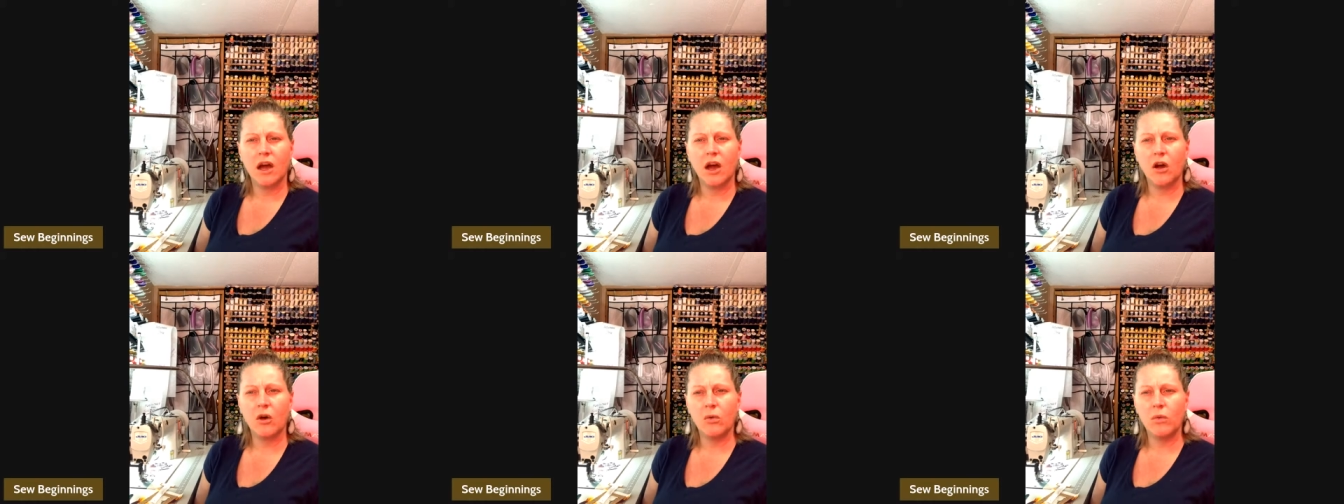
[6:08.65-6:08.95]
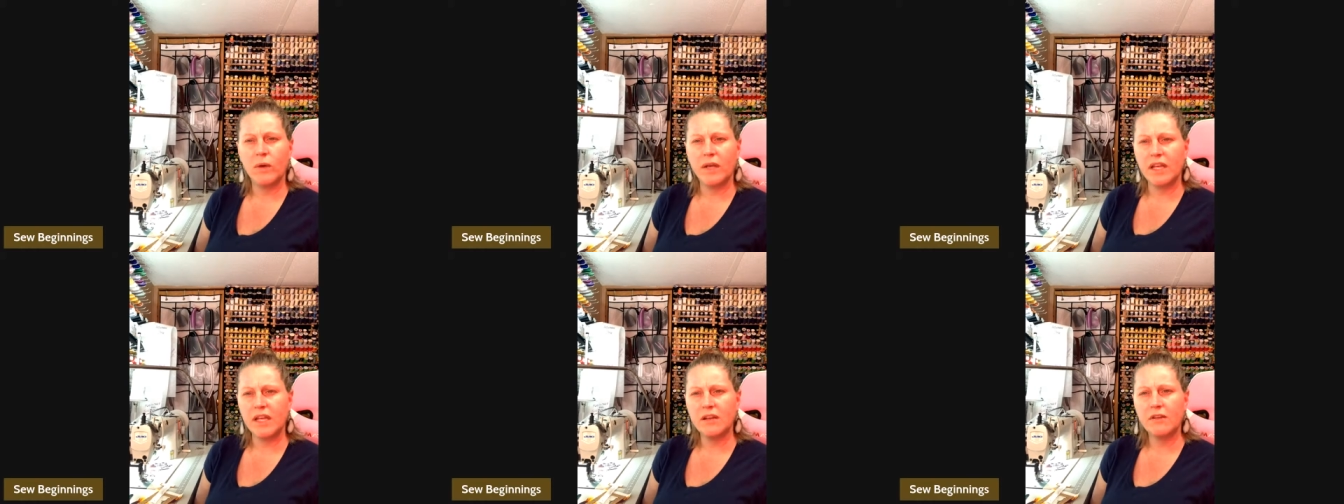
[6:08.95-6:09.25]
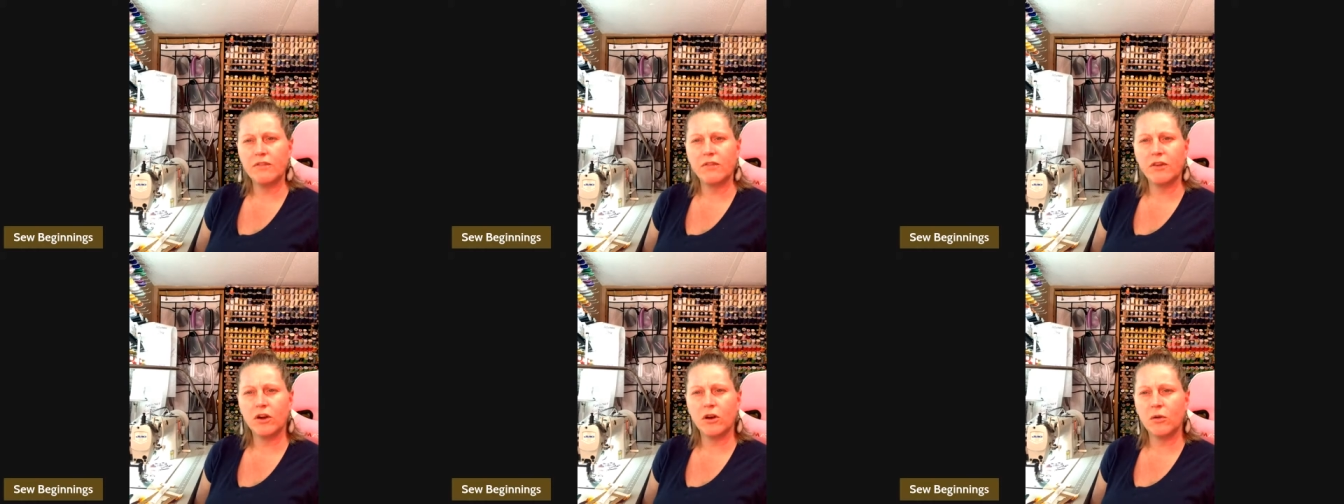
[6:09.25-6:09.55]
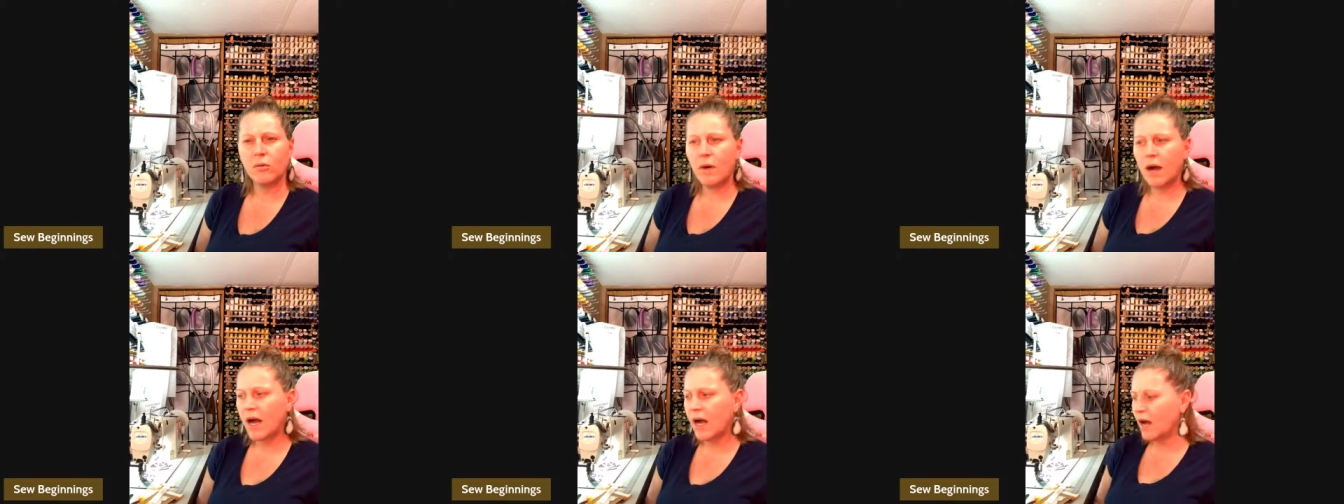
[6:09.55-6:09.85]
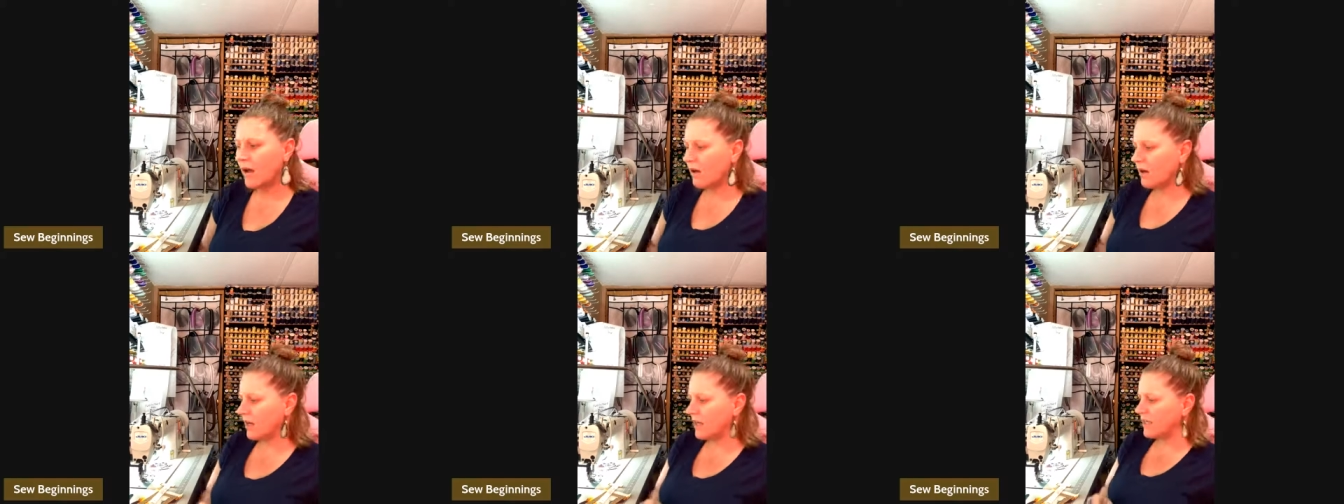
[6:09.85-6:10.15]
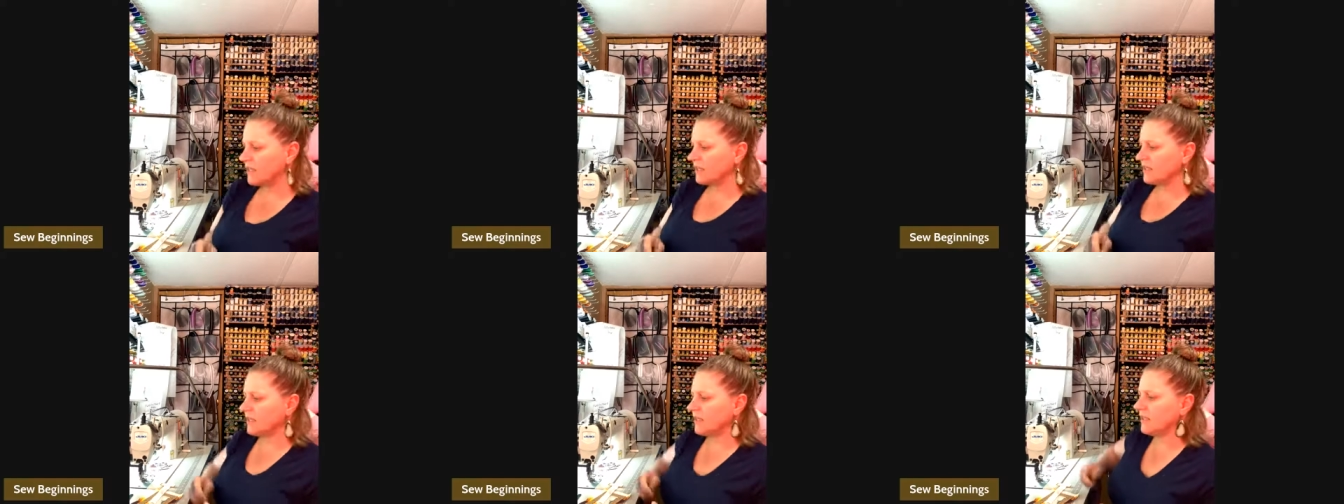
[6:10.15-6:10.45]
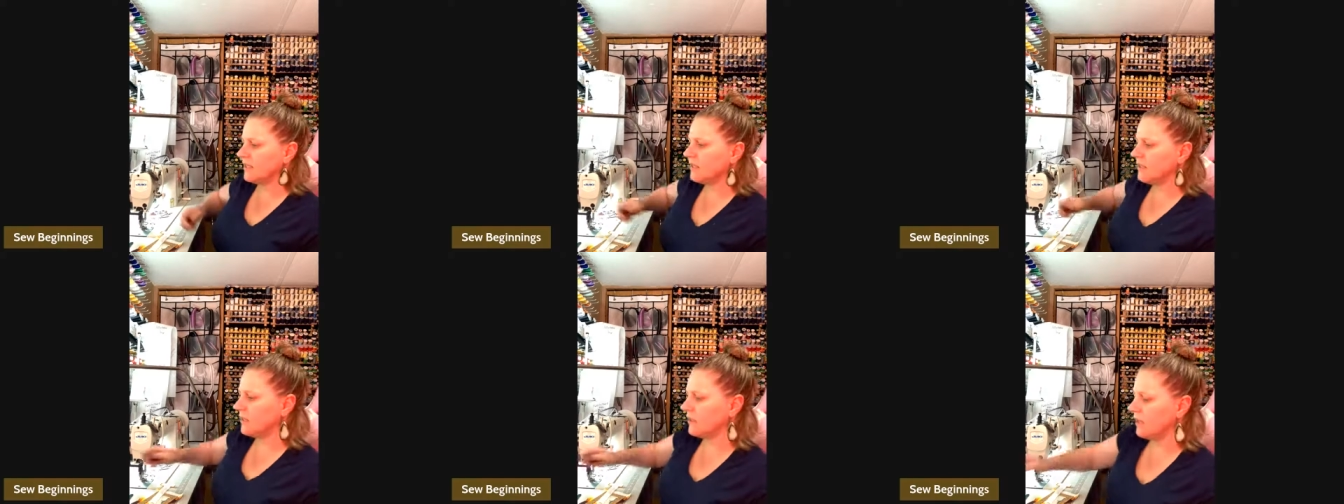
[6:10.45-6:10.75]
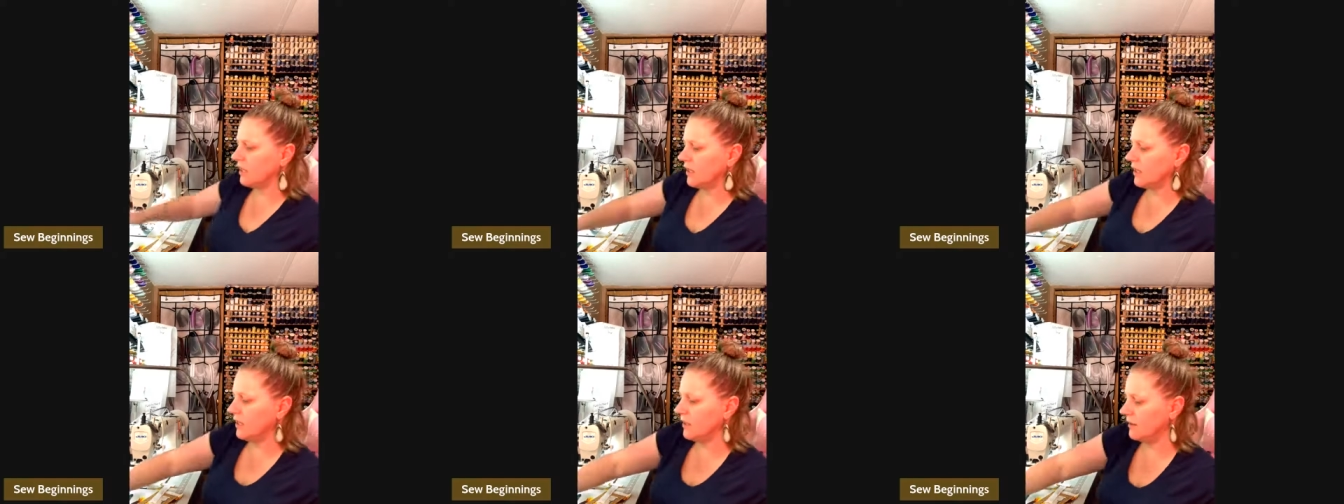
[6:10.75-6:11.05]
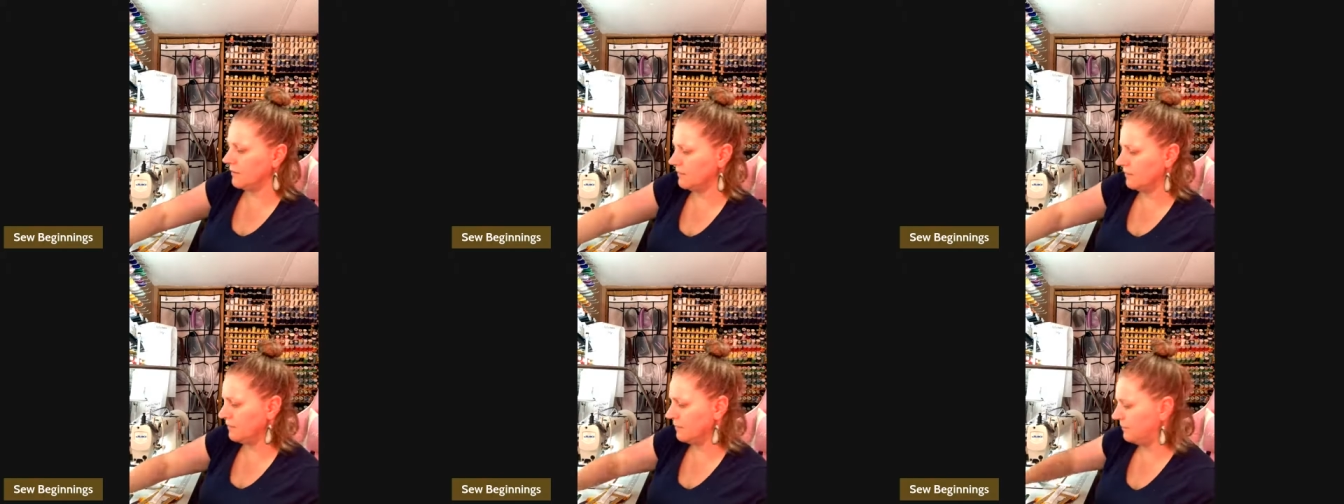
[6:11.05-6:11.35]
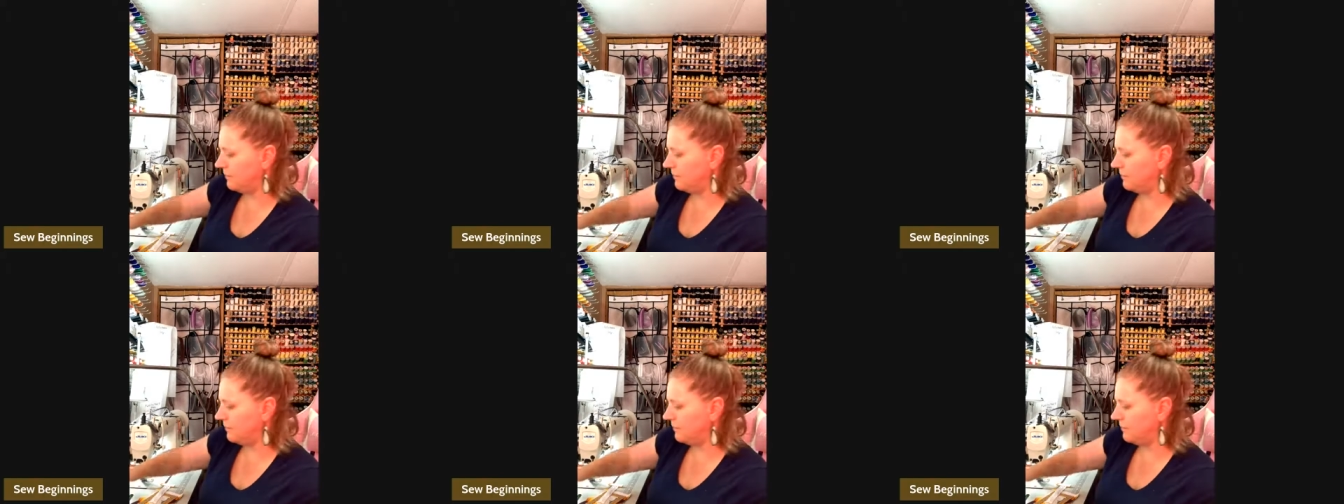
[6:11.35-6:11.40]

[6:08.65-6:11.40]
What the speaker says: a week for a while until I